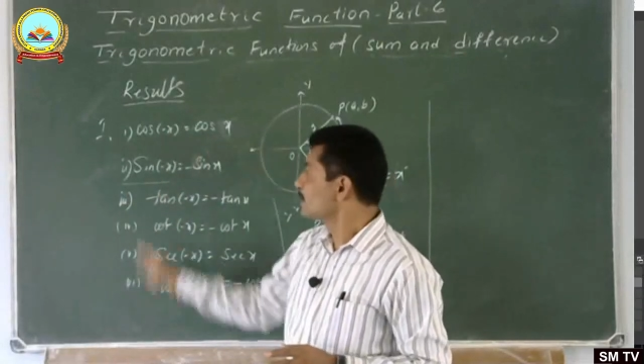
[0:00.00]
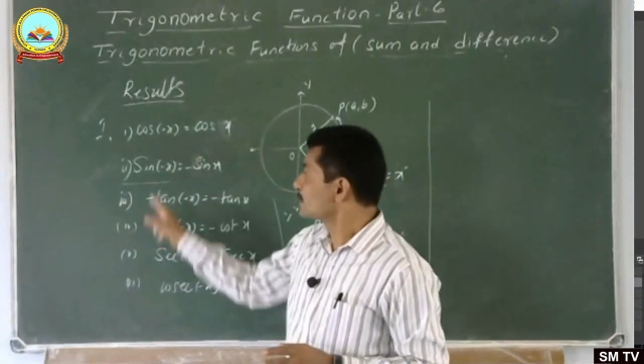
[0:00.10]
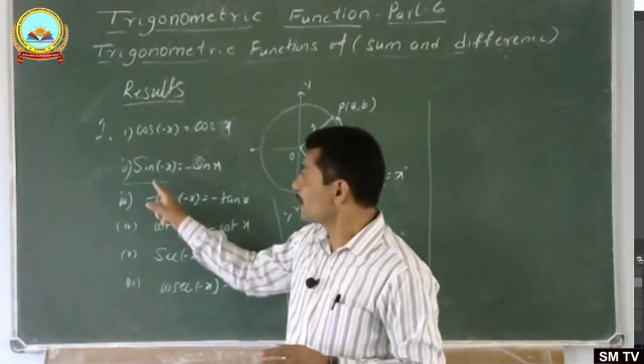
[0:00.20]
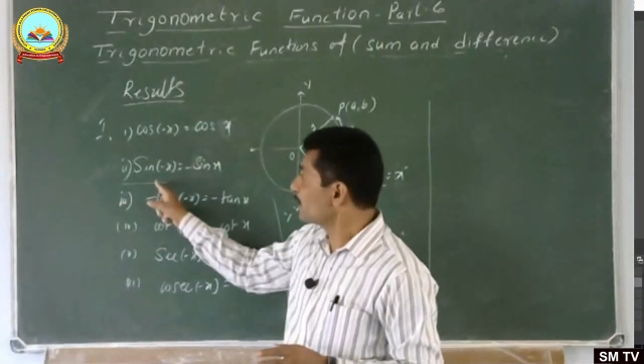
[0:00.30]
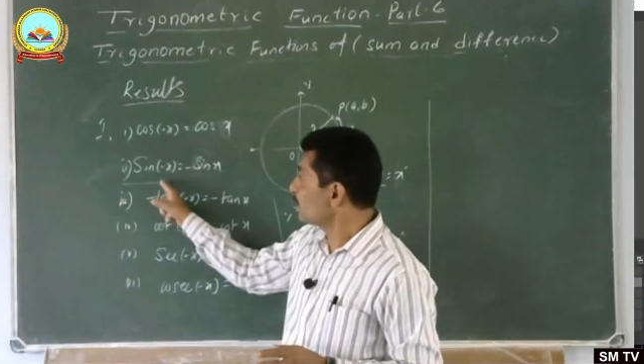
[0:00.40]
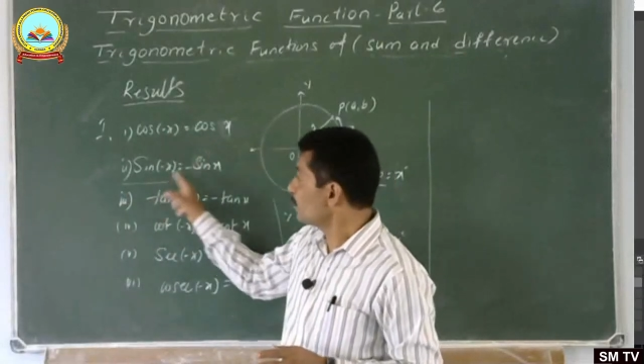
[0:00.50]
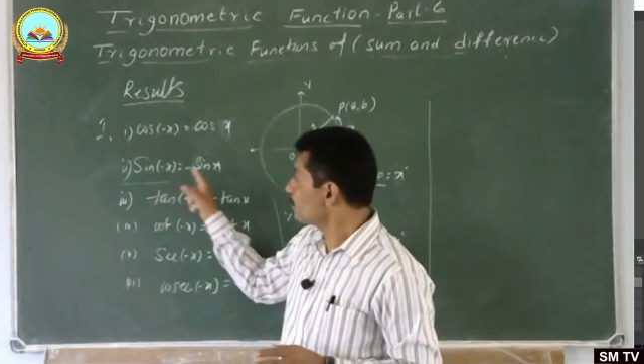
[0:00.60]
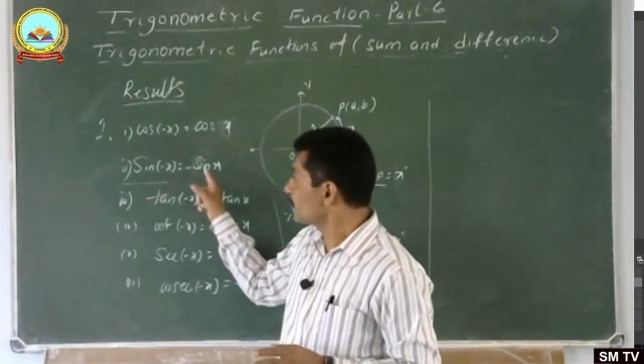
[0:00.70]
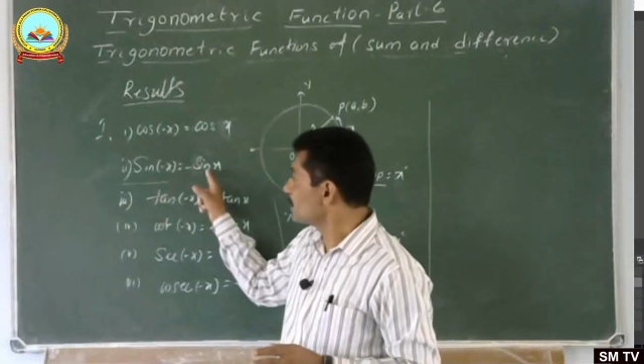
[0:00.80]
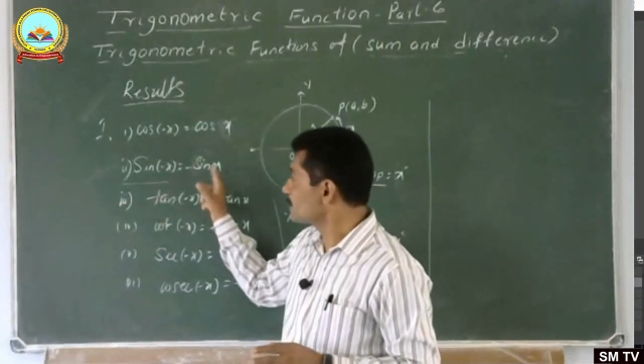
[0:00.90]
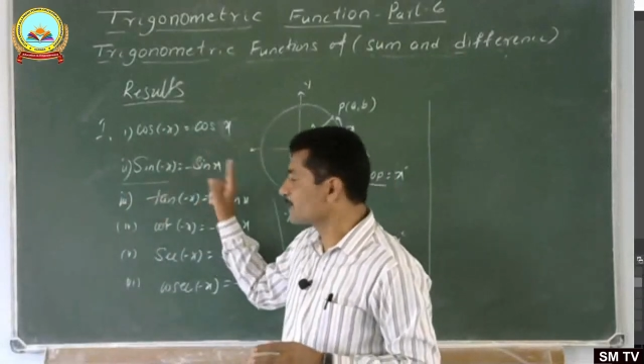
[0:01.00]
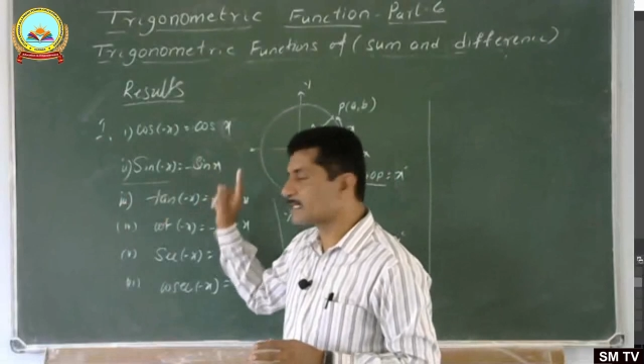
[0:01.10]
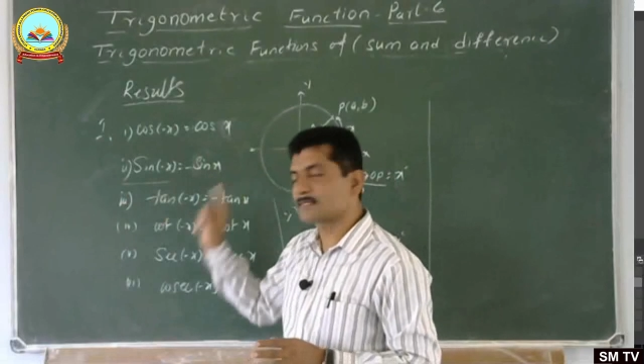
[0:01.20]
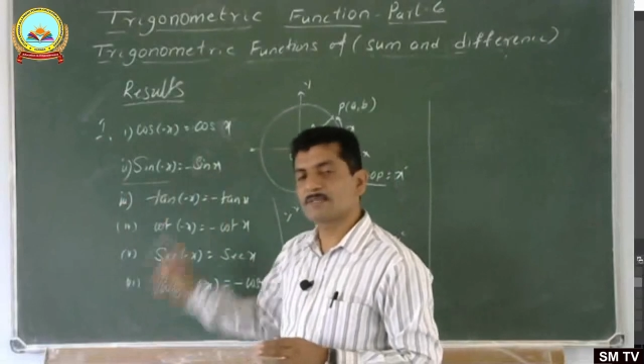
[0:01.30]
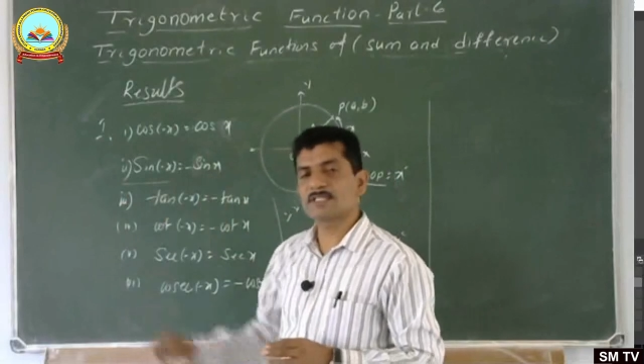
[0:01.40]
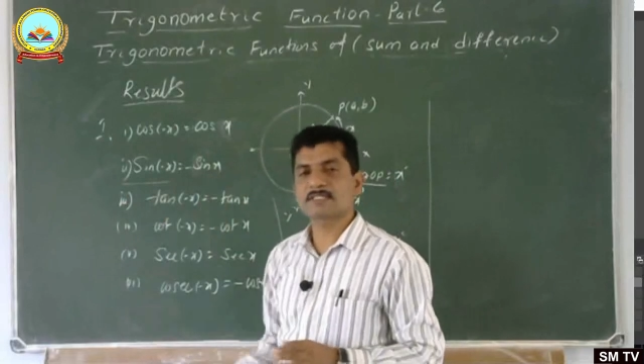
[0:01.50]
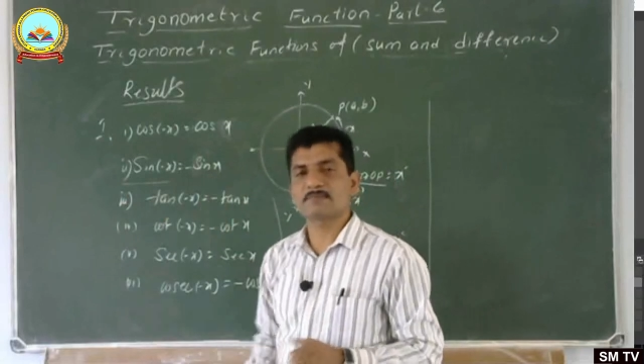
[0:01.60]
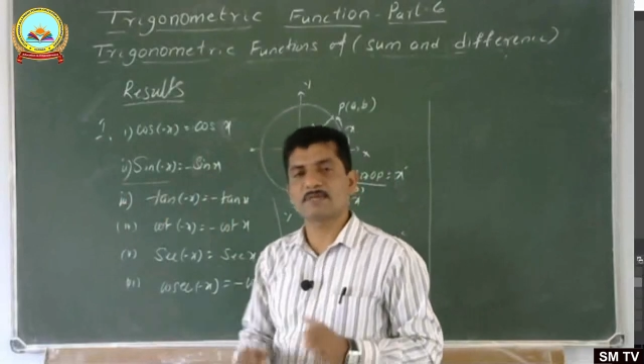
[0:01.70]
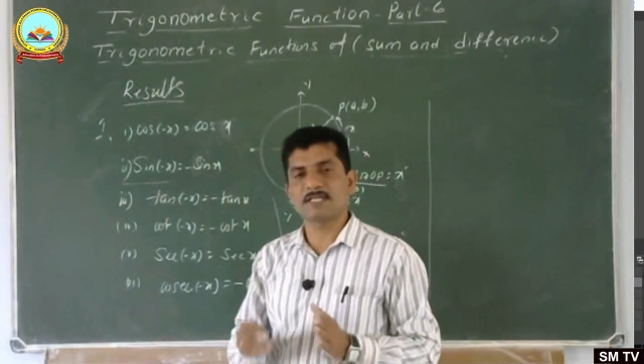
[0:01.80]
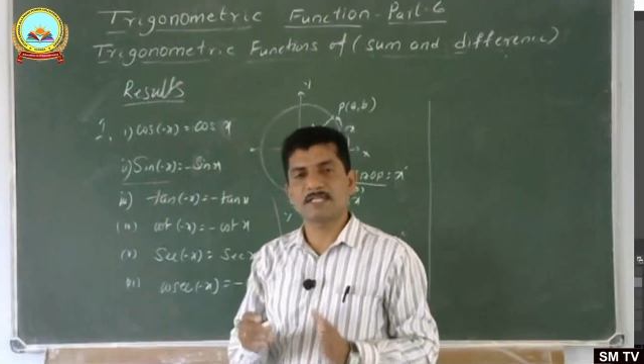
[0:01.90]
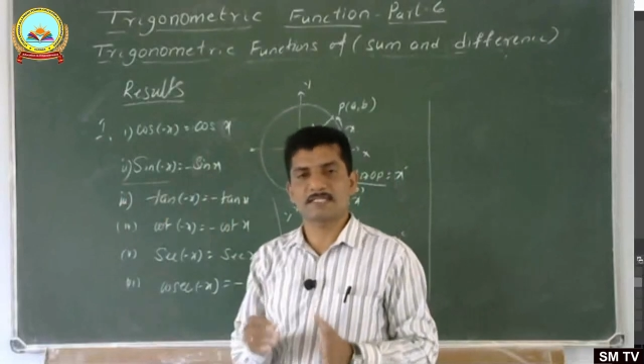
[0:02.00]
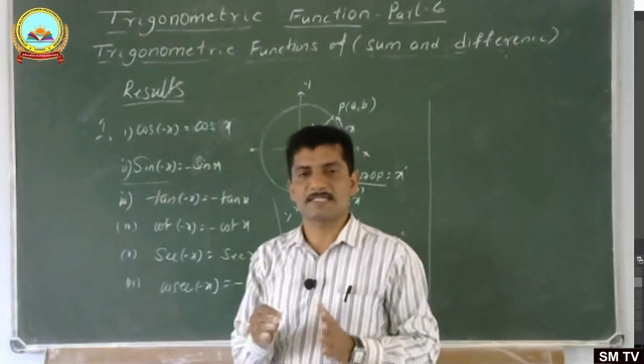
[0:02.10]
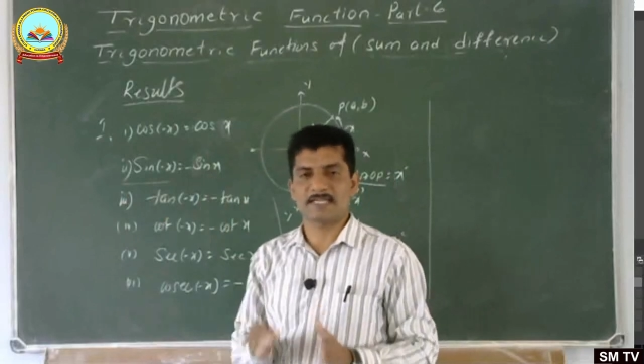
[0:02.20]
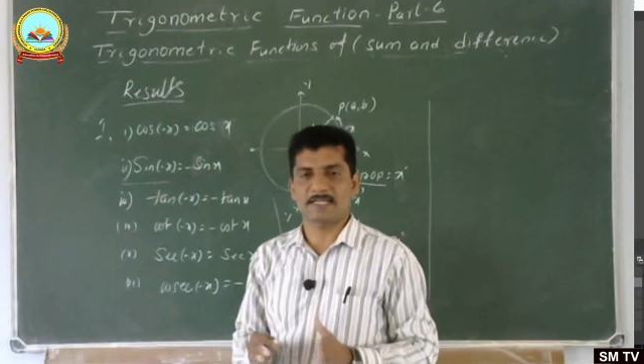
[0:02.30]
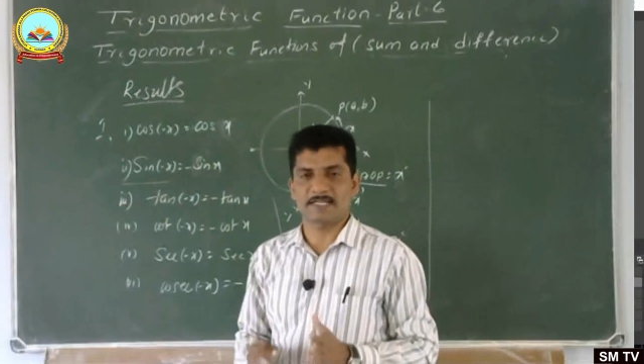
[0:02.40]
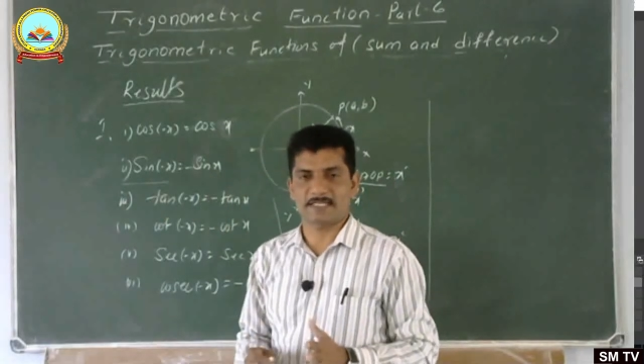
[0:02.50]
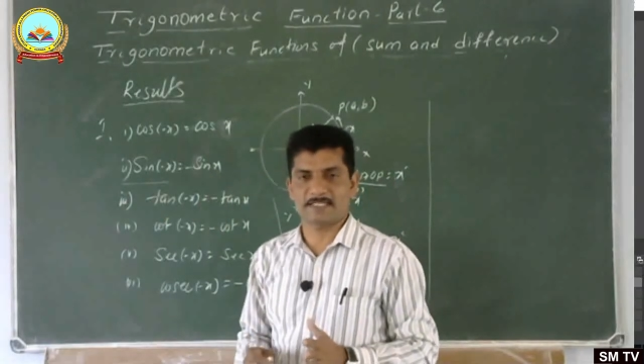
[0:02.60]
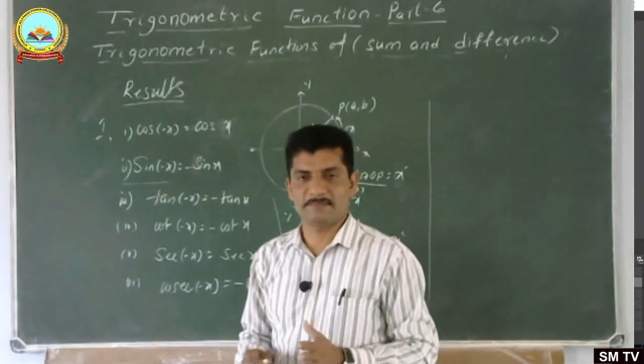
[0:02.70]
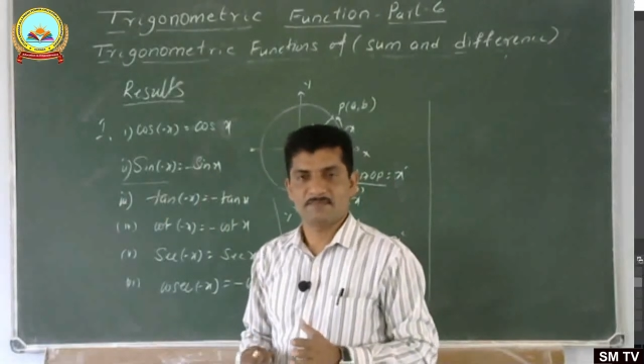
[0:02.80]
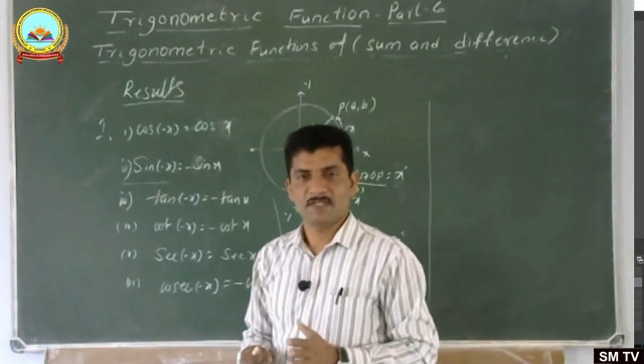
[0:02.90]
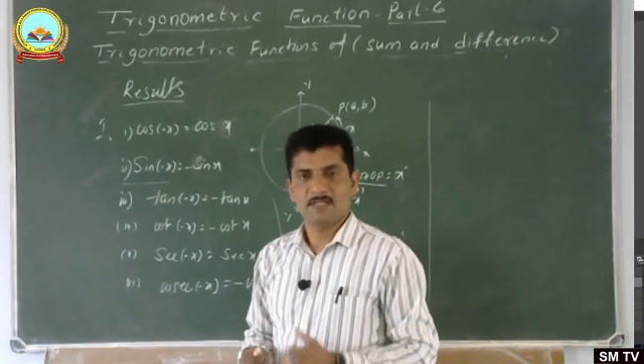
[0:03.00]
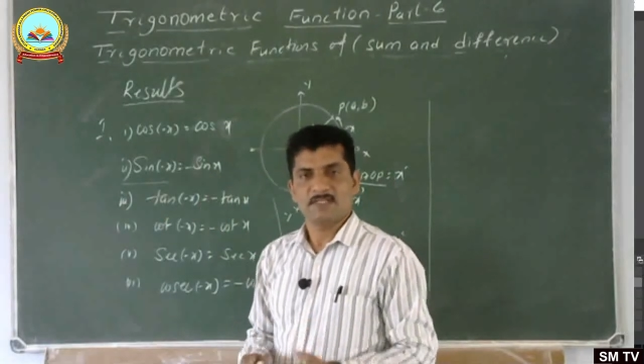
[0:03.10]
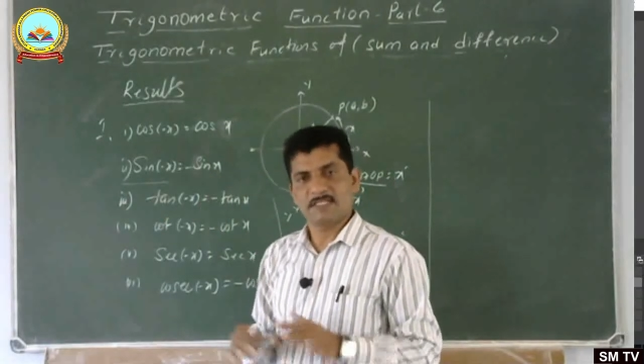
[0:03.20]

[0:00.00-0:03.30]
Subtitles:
Sine of minus x means minus sine x.